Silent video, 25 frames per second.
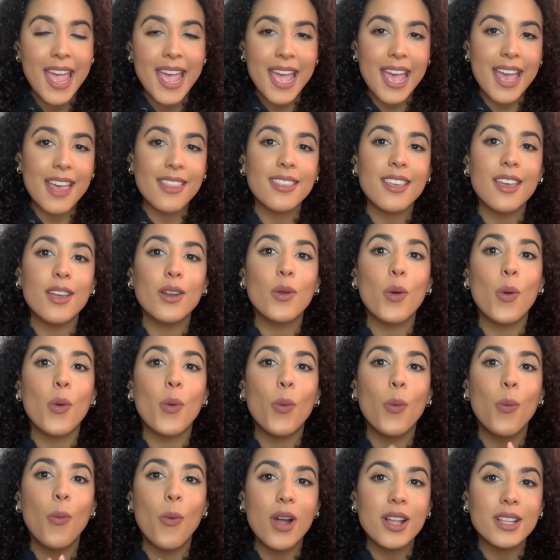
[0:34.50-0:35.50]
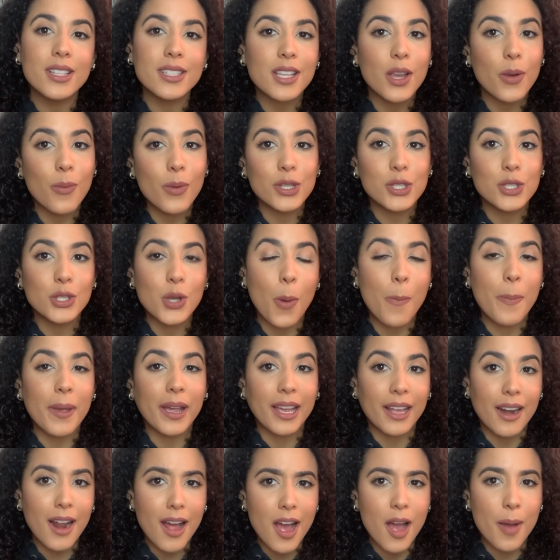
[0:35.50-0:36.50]
And then once I went to go pick
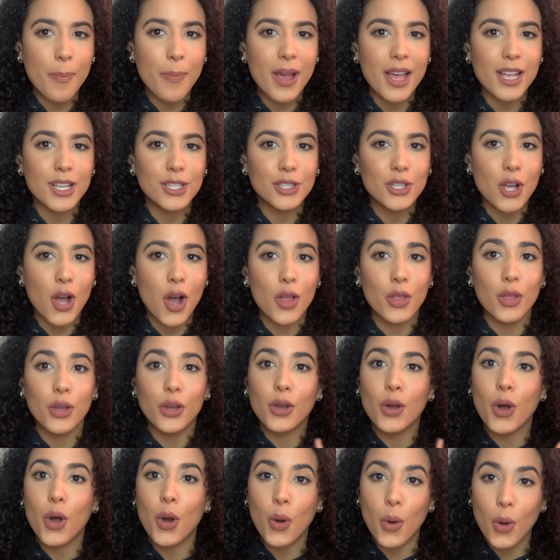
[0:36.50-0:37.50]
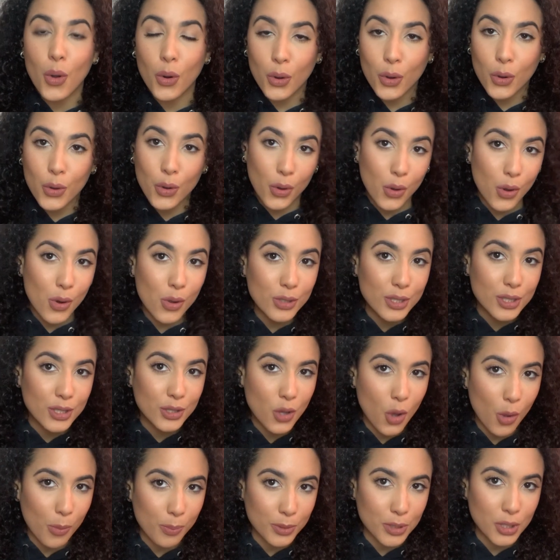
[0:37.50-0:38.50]
it up, I saw the curl
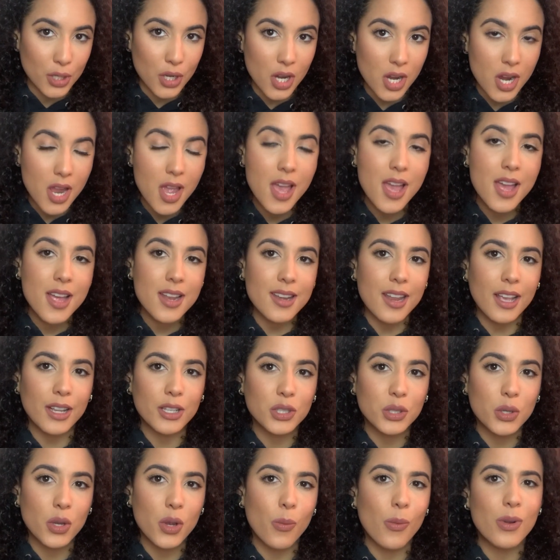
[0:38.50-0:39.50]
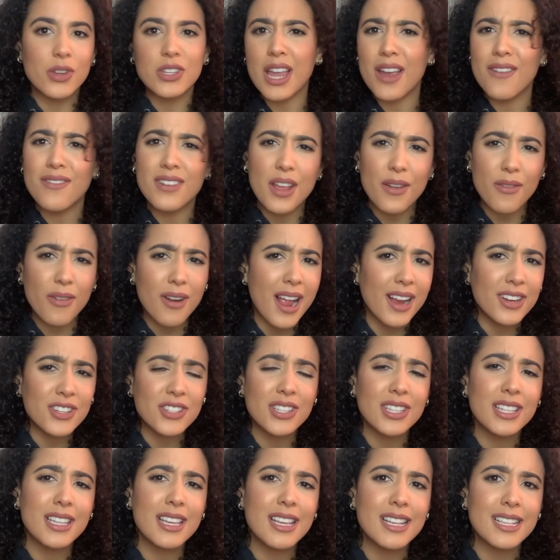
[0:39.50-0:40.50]
sculptor next to it, which I've never
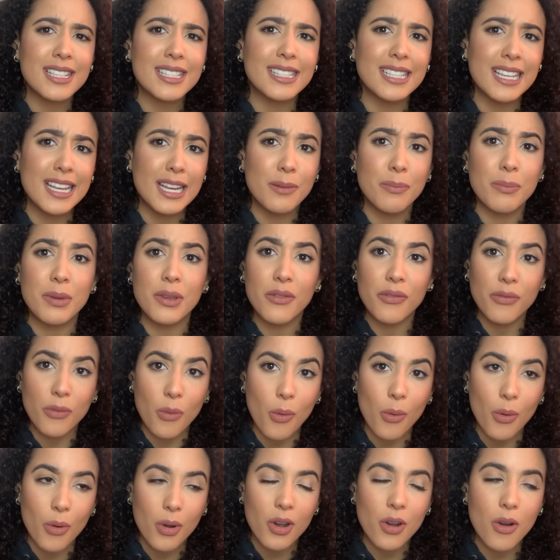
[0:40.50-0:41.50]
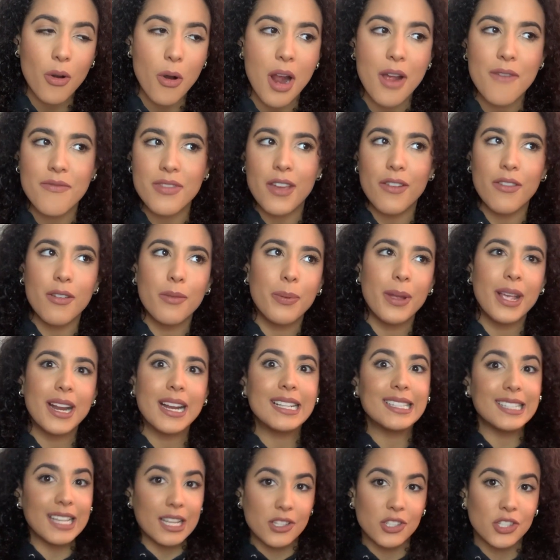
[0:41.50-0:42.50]
actually seen before, or I've never paid
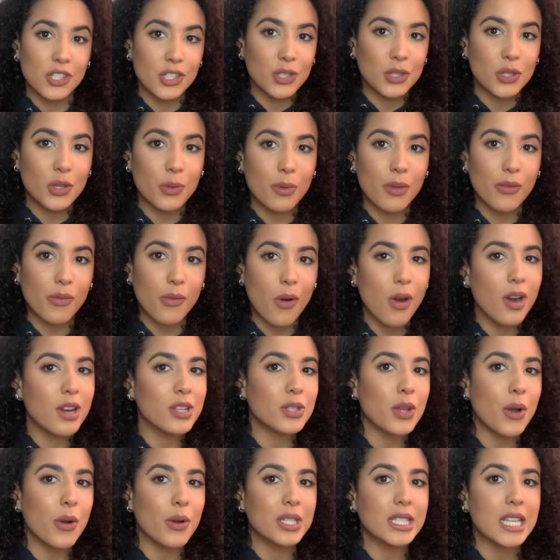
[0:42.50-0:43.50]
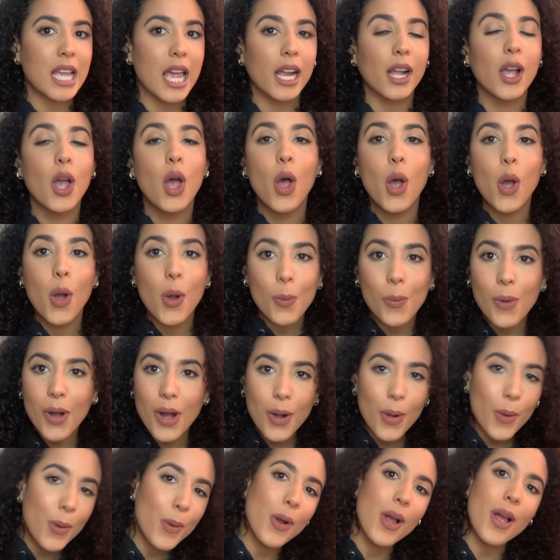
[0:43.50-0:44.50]
attention to before. So I was like,
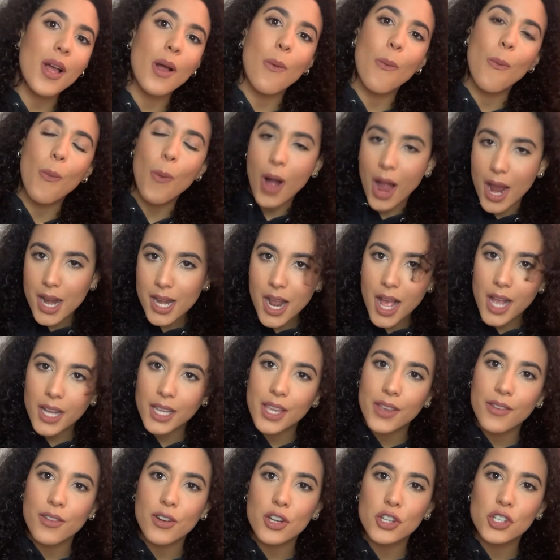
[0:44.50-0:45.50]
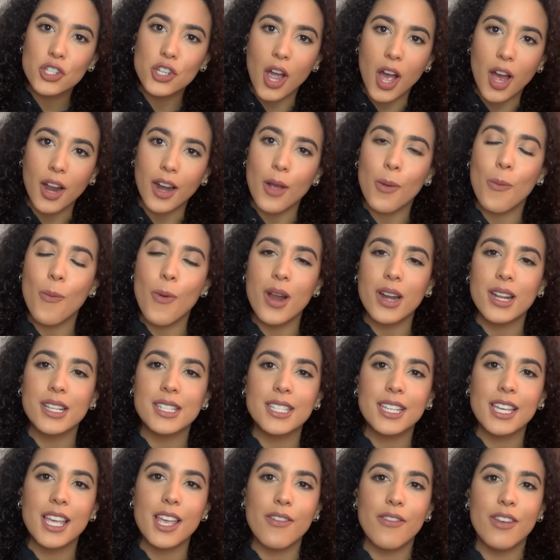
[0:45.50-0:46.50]
well, why not give it a shot? I wanted
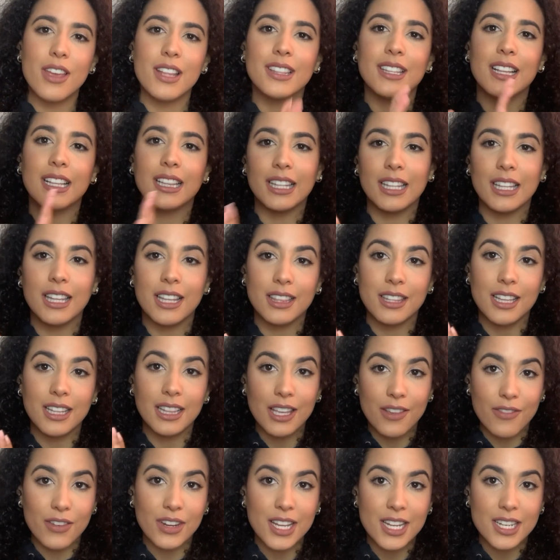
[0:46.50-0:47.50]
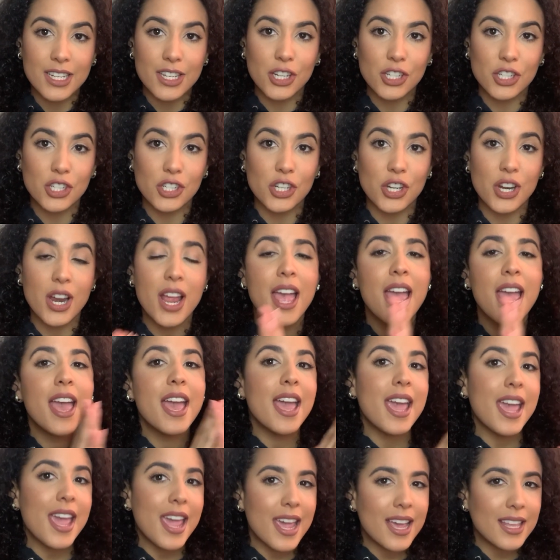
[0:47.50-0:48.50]
to give in the leave-in conditioner
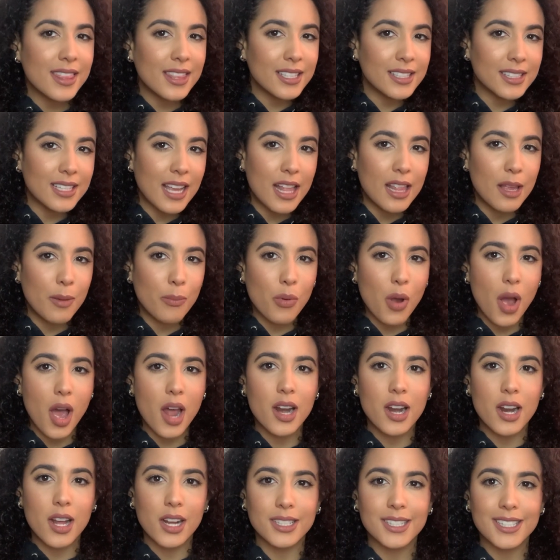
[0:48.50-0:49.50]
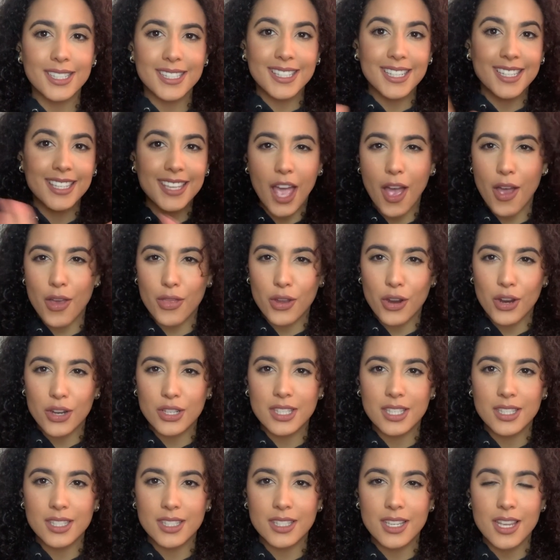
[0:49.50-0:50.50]
and the styling product together
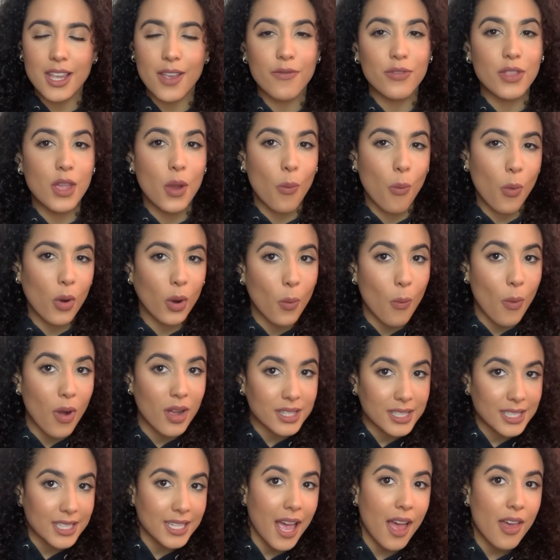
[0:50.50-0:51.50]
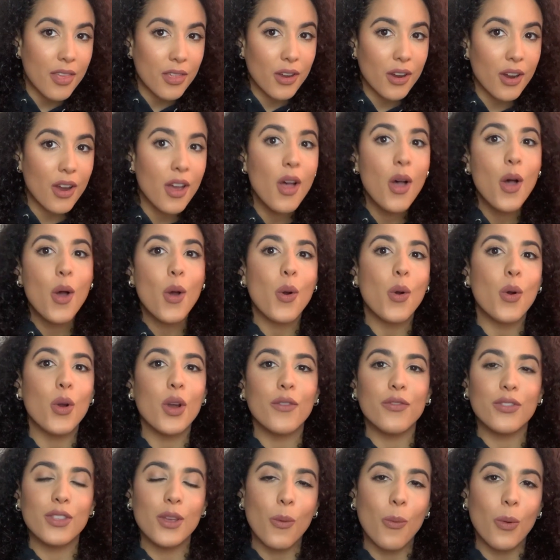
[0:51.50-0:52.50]
to see if they work well together or
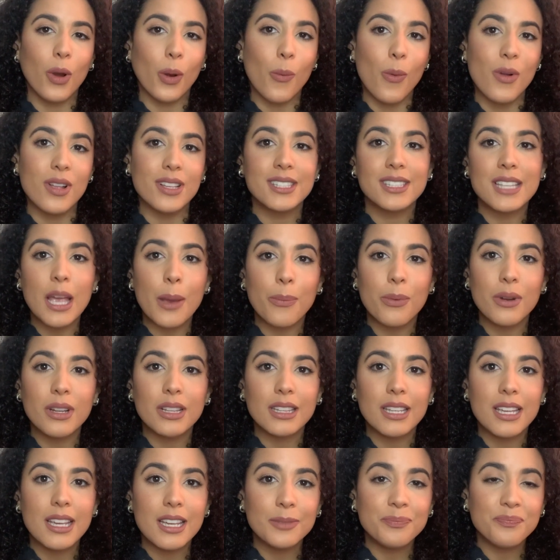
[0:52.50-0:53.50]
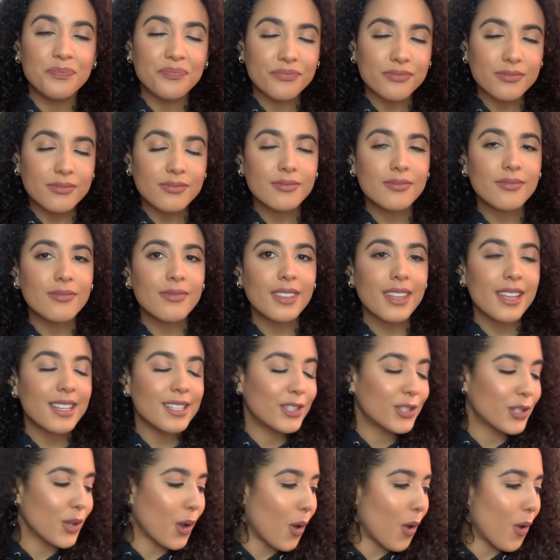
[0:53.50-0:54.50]
if they work well separately.
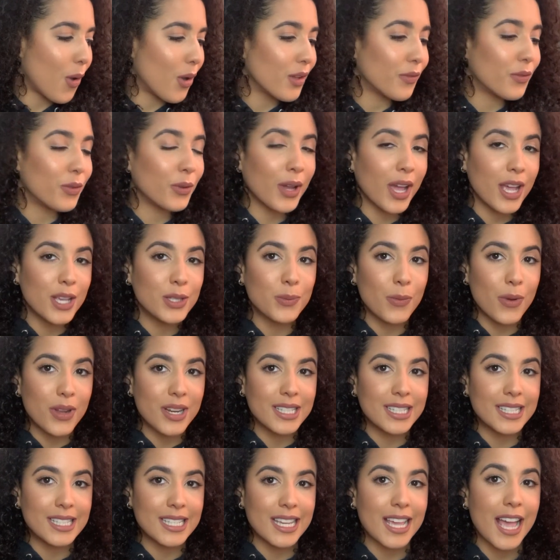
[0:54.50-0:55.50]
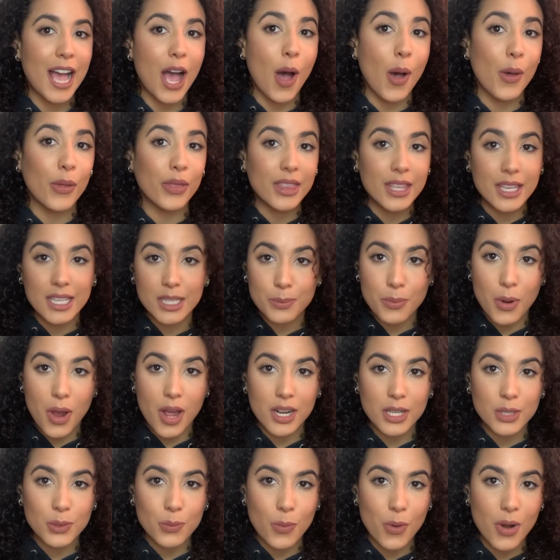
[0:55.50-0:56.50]
So if you guys want to see how these
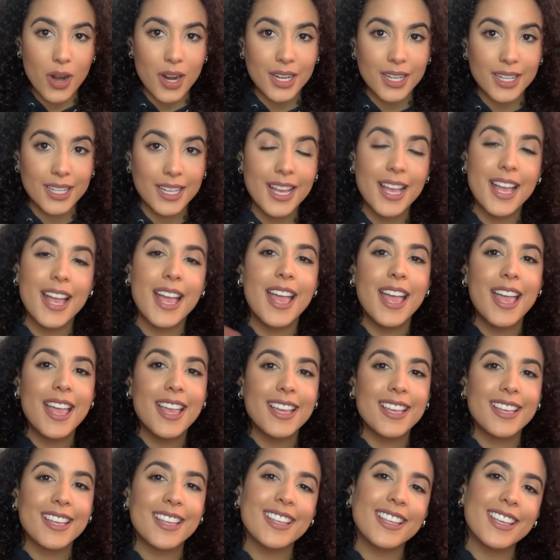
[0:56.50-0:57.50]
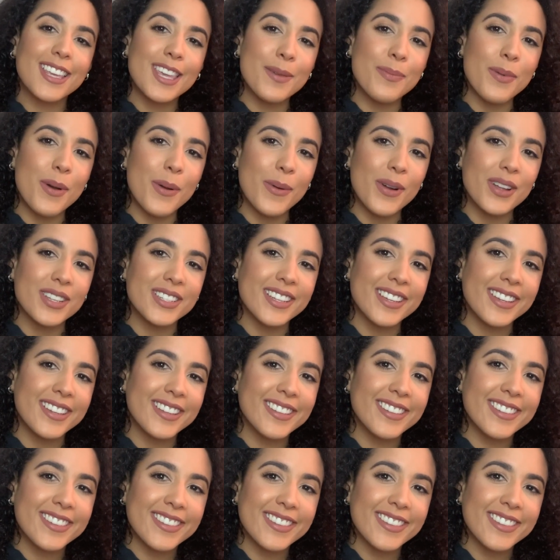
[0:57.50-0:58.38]
products work, keep on watching.